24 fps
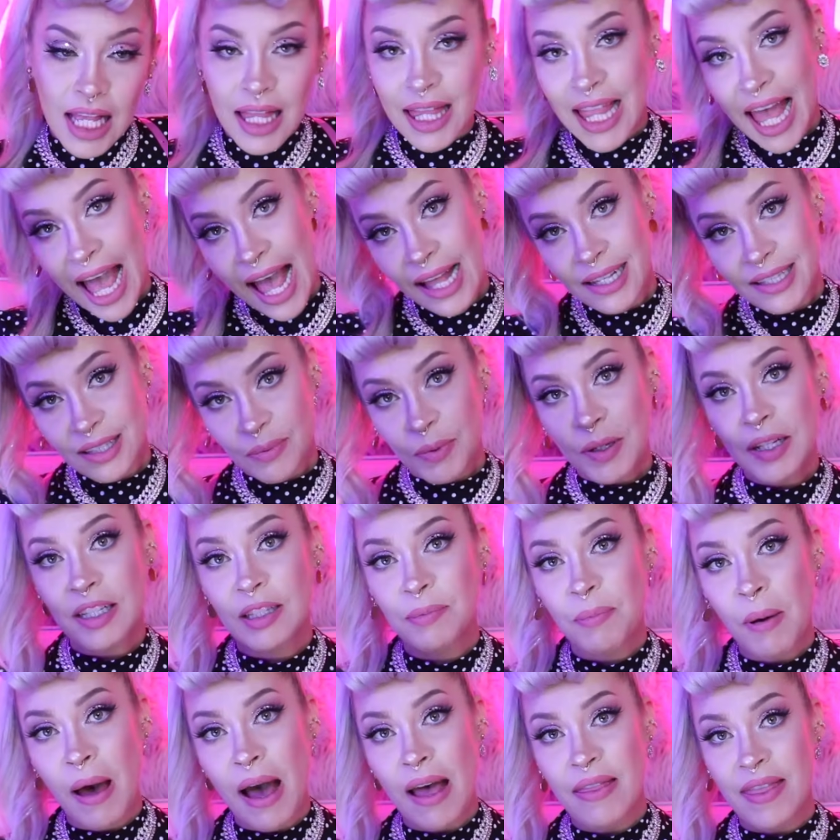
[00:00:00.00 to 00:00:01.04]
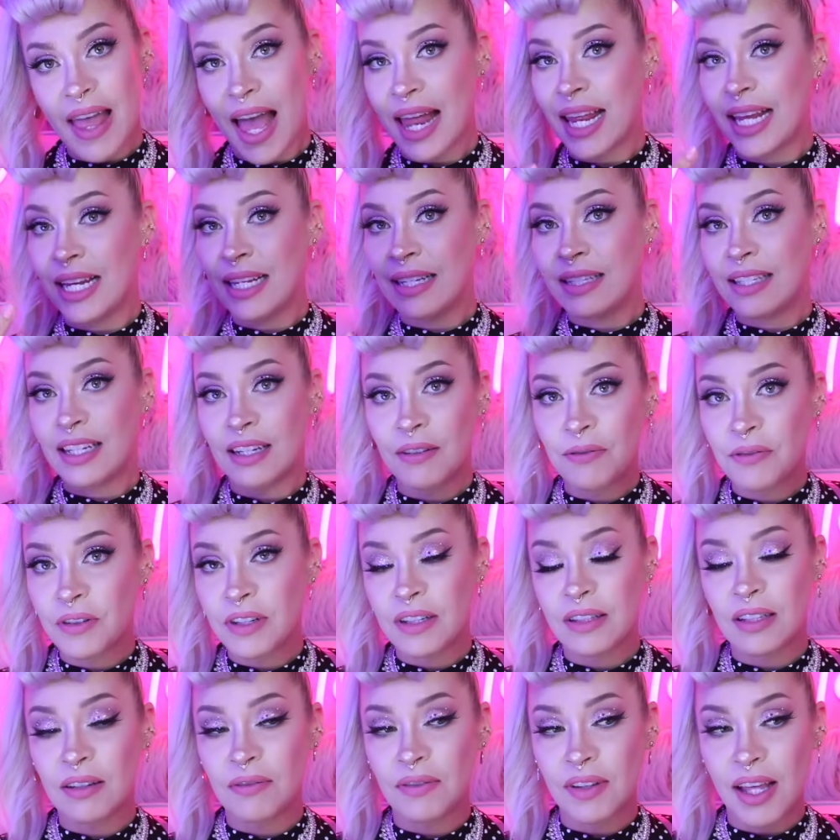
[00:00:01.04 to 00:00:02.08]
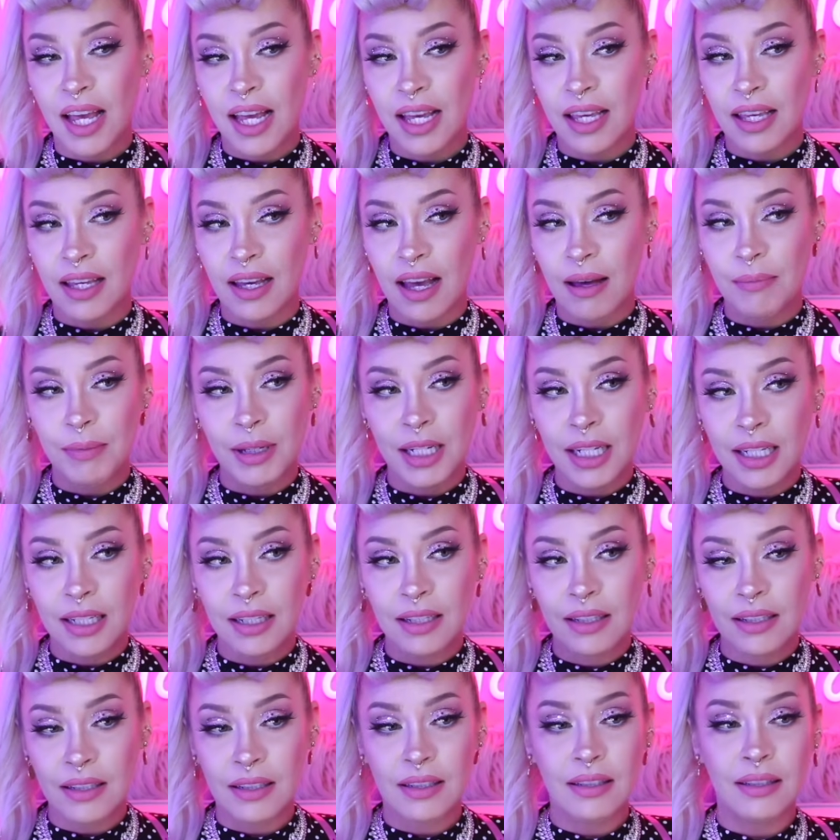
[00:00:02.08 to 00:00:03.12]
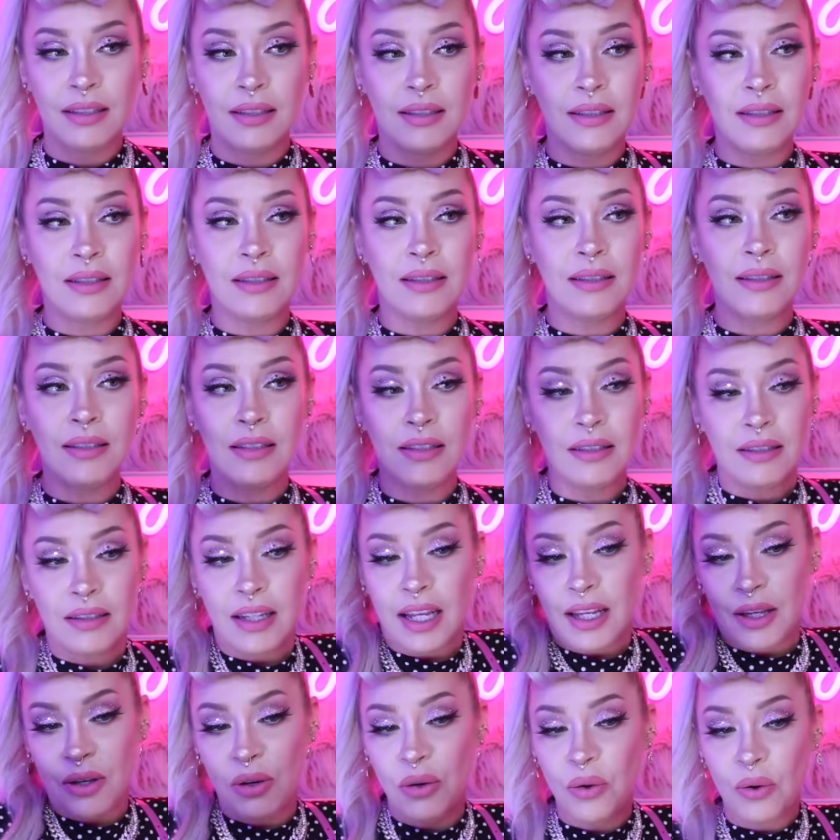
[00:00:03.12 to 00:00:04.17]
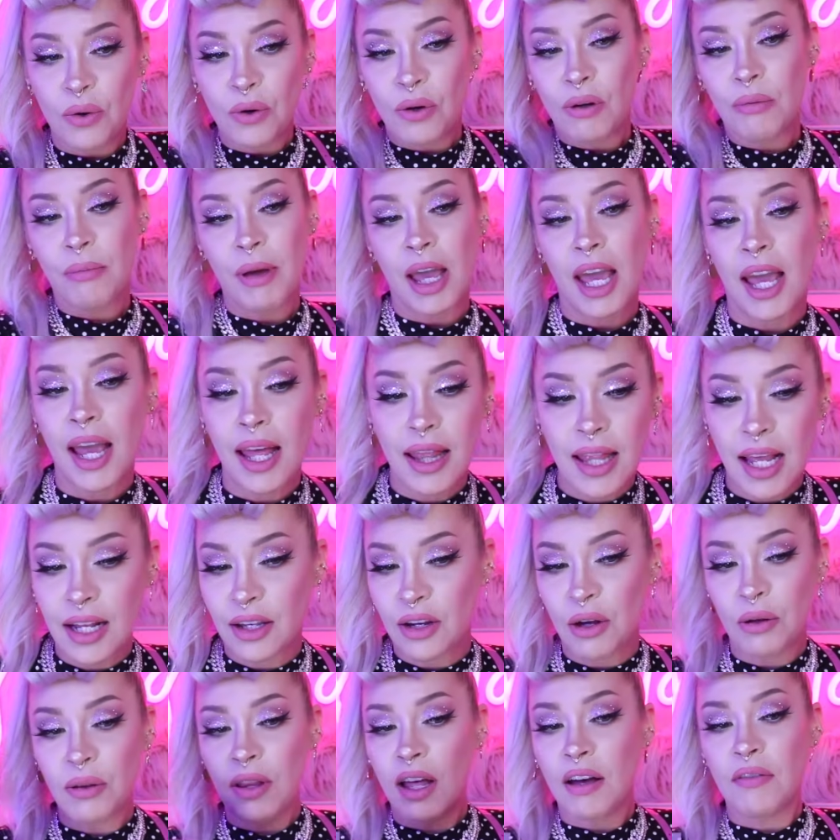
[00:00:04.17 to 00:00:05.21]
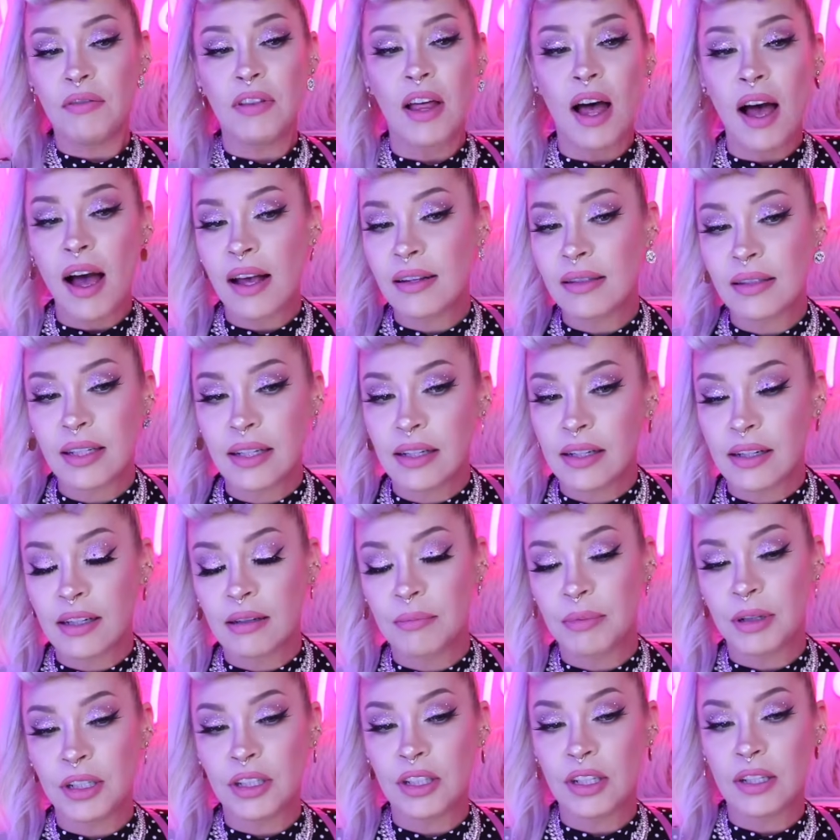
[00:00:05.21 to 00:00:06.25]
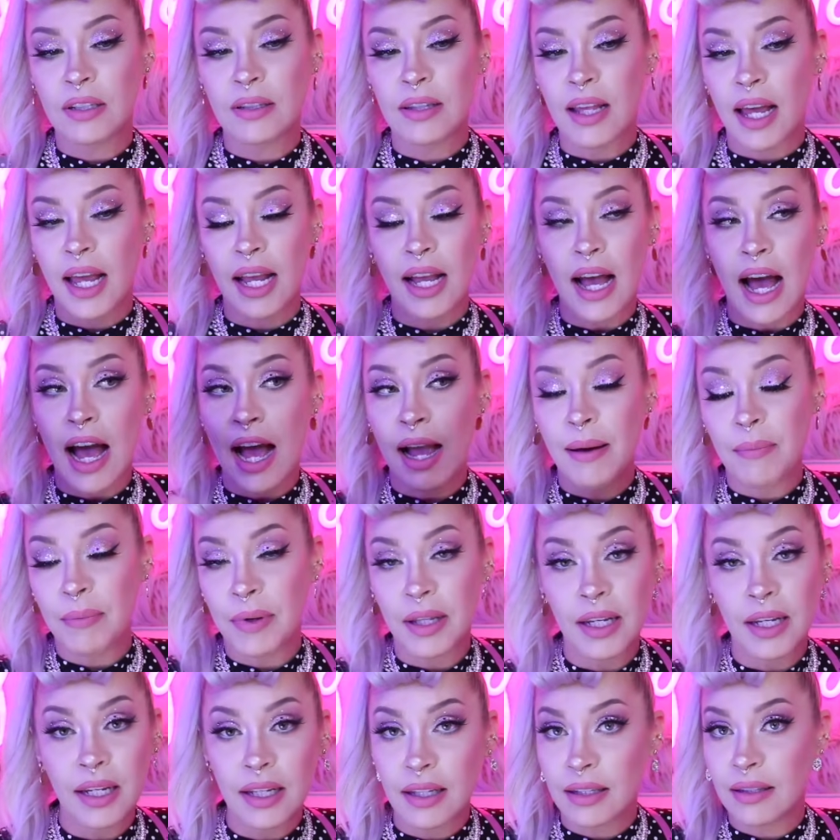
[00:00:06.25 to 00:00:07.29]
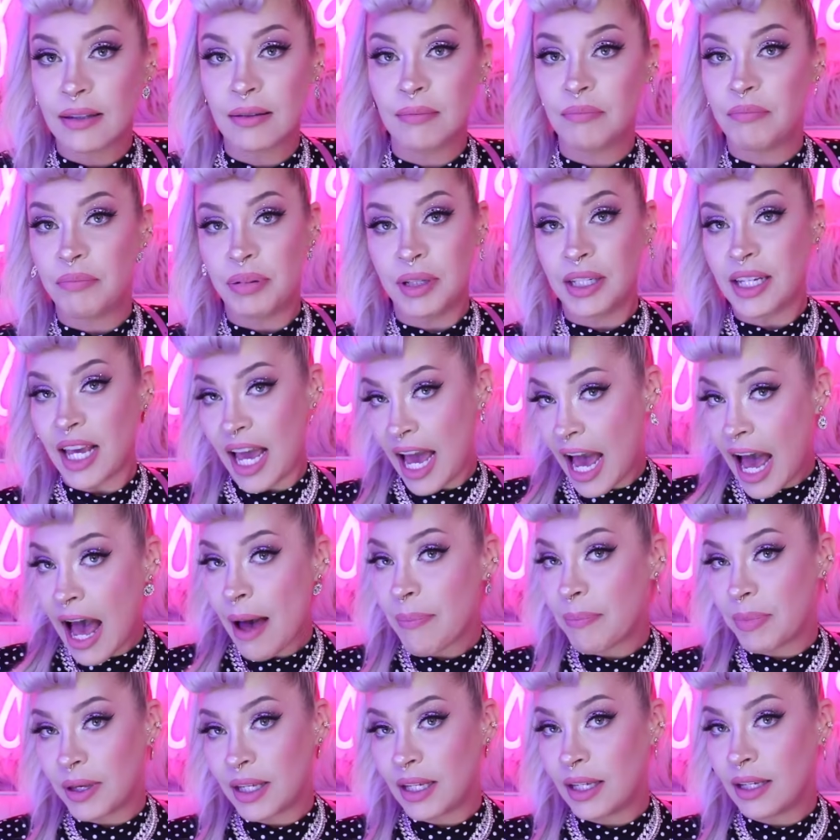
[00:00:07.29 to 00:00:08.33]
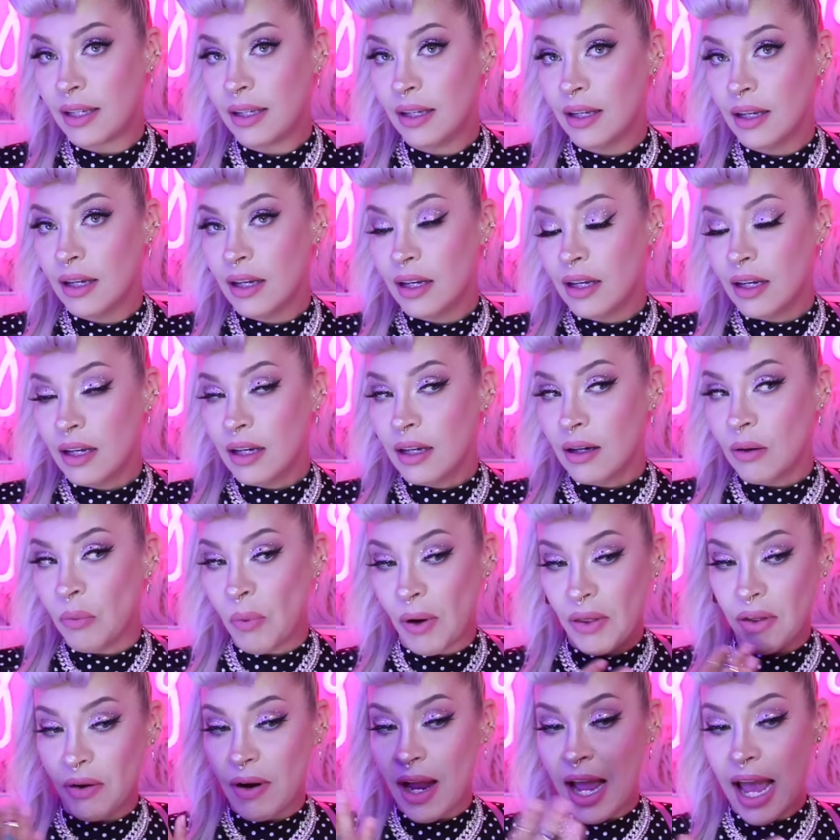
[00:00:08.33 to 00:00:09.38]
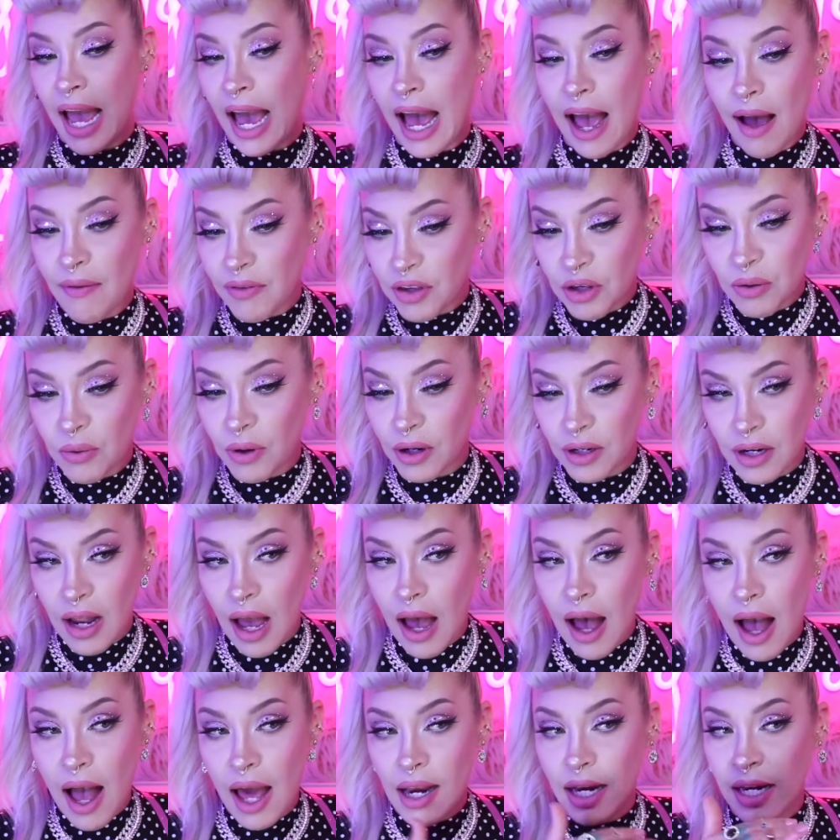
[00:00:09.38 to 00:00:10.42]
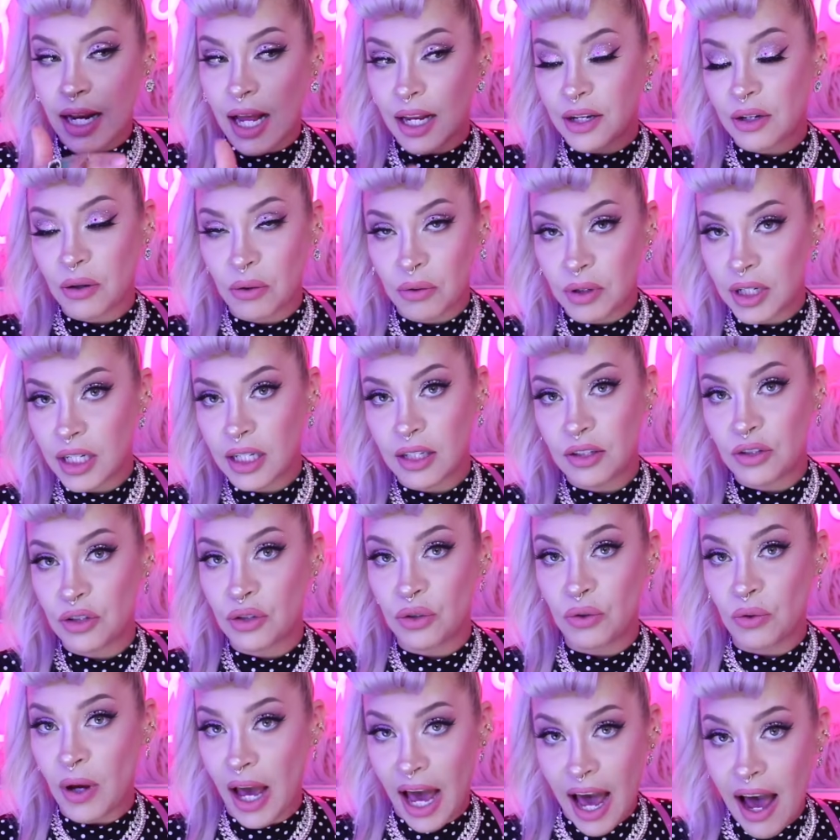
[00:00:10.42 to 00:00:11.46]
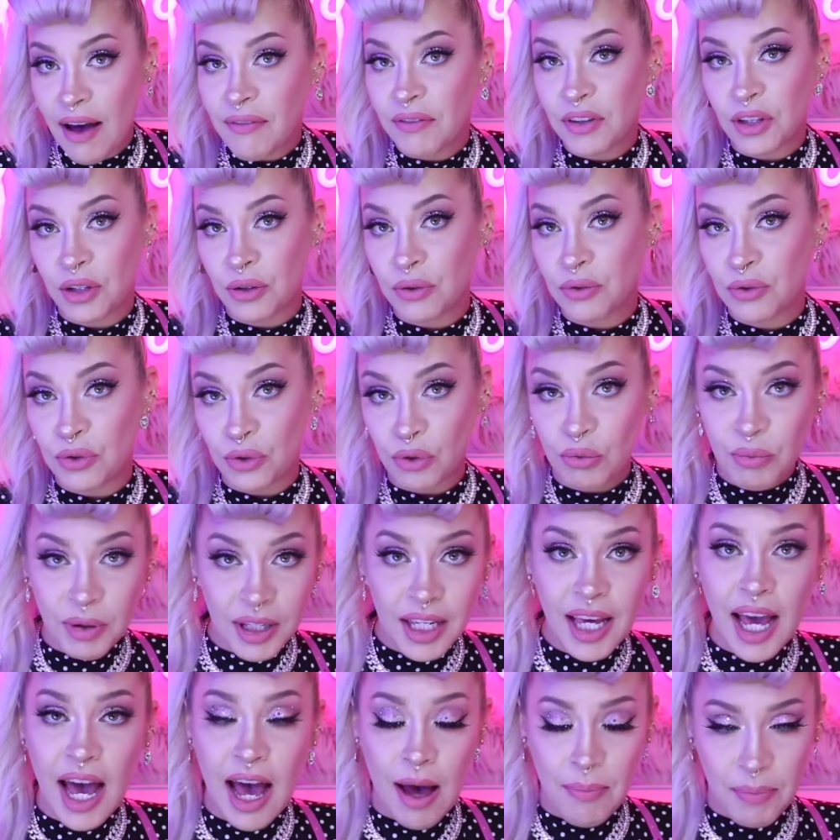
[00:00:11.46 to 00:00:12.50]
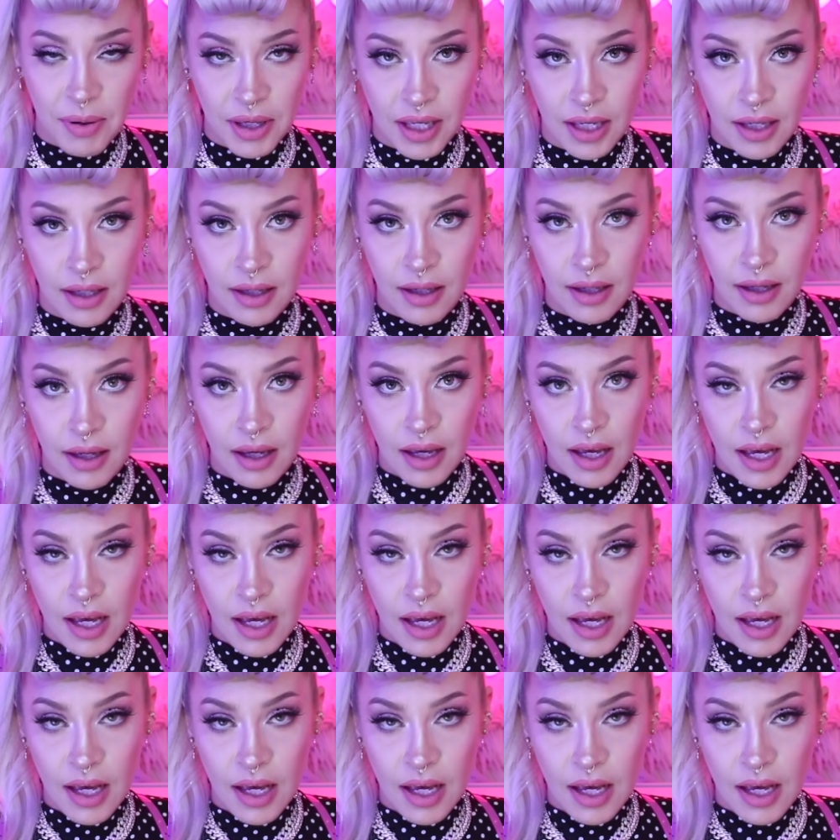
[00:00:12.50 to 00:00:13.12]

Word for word: that sweet spot, that indifference of like, I mean, like, cool, man. Like, no love lost here, but just like, I'm going to be happy whether I have you or not, and I don't need to have you to be happy.